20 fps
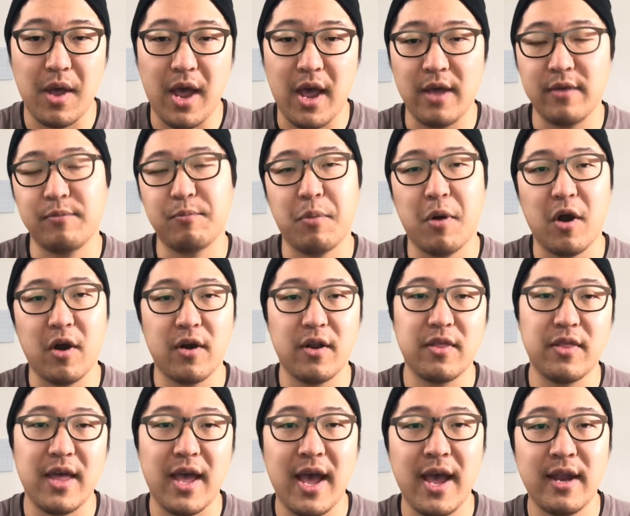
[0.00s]
as part
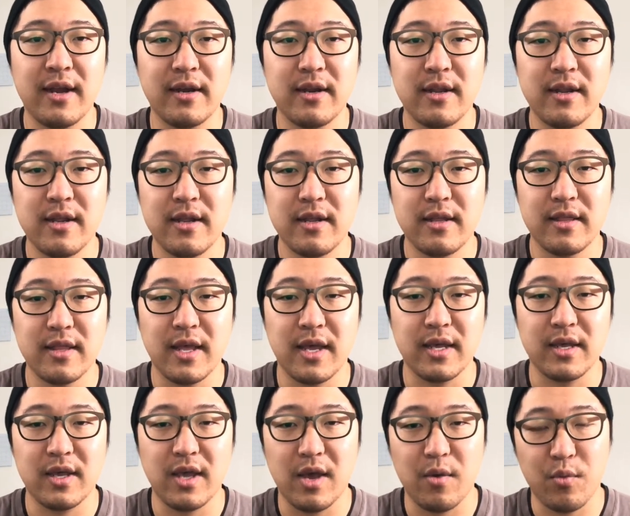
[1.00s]
of that,
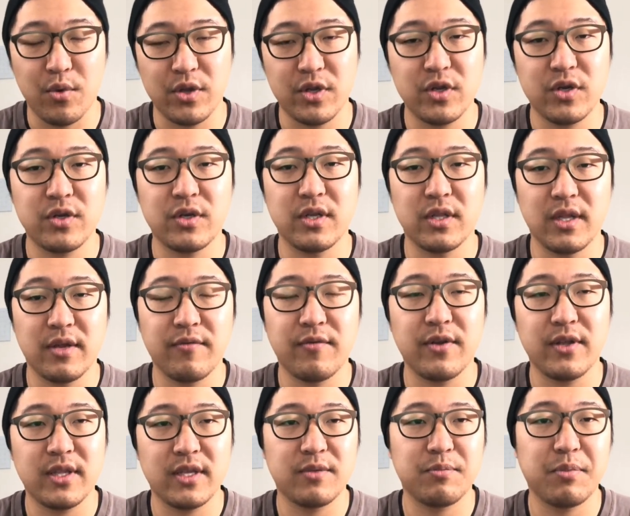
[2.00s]
like when you're
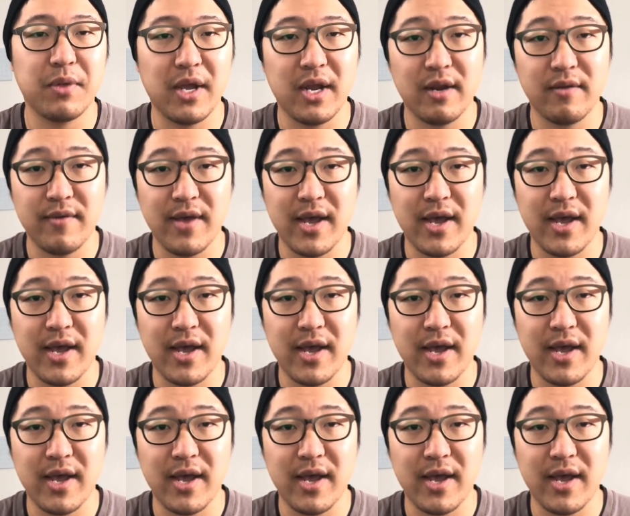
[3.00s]
delivering this plan of